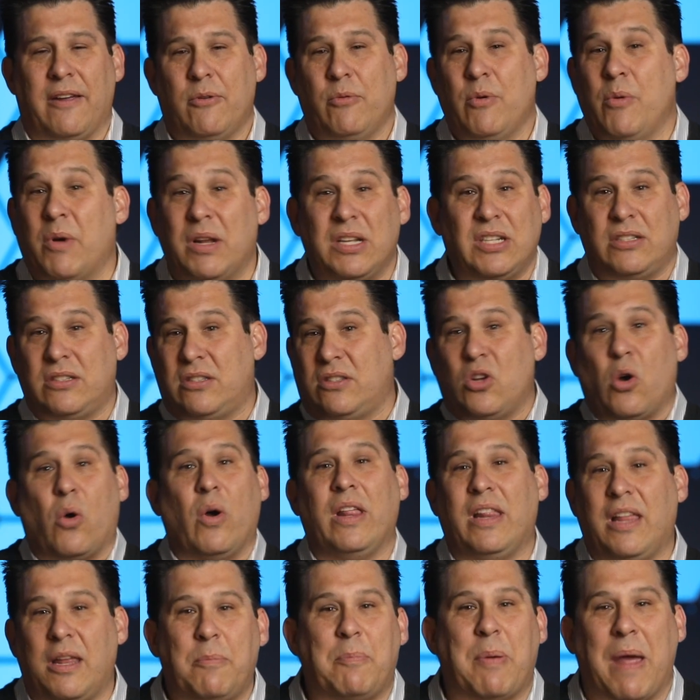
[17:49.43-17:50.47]
We want
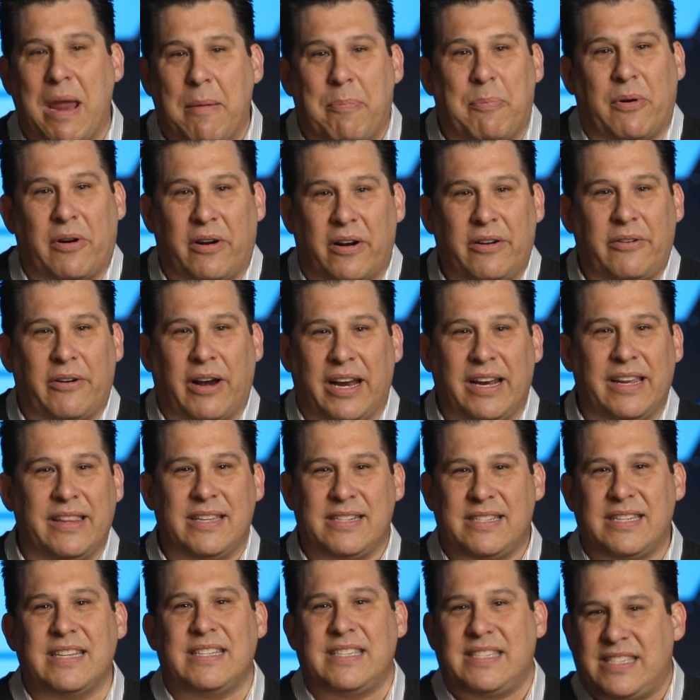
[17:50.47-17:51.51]
toilet paper, right?
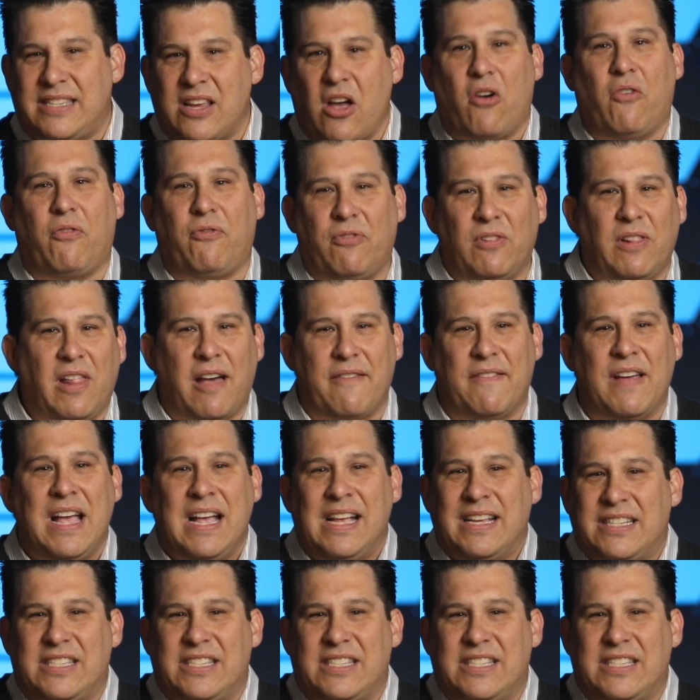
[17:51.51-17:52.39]
This is self love.